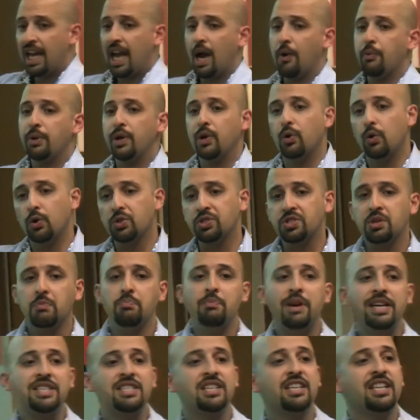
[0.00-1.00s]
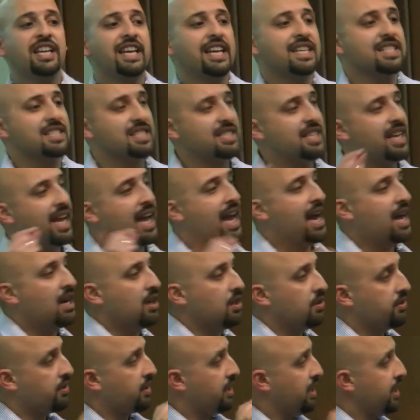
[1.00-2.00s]
and we also measured against their
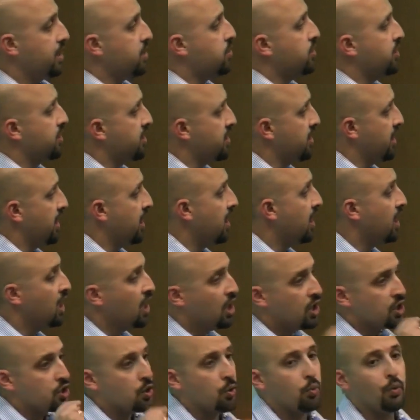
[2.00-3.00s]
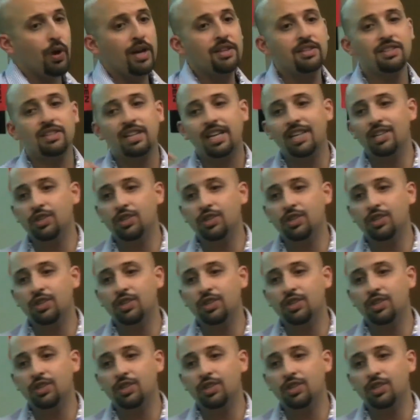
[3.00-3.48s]
health literacy. So whether they